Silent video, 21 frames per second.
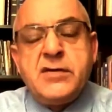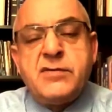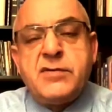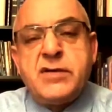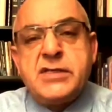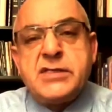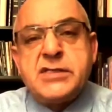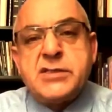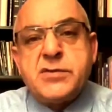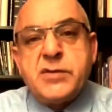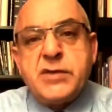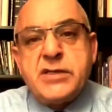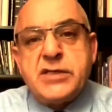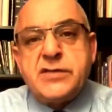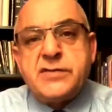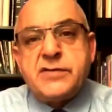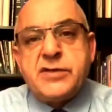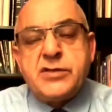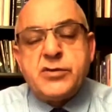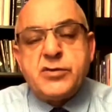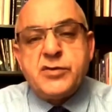verse
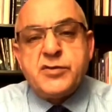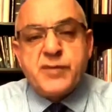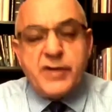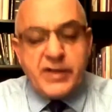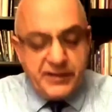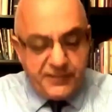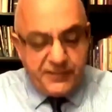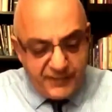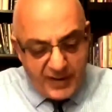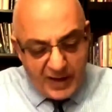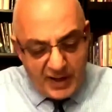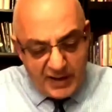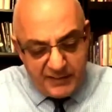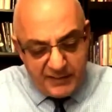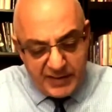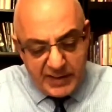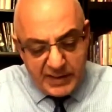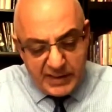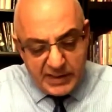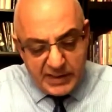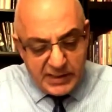23 to 25,
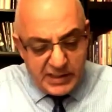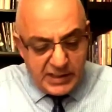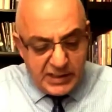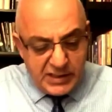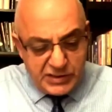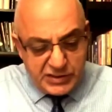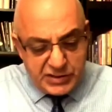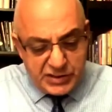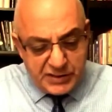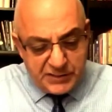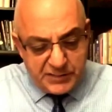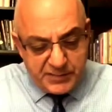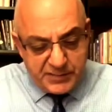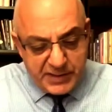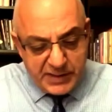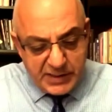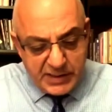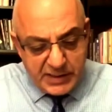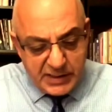Egypt,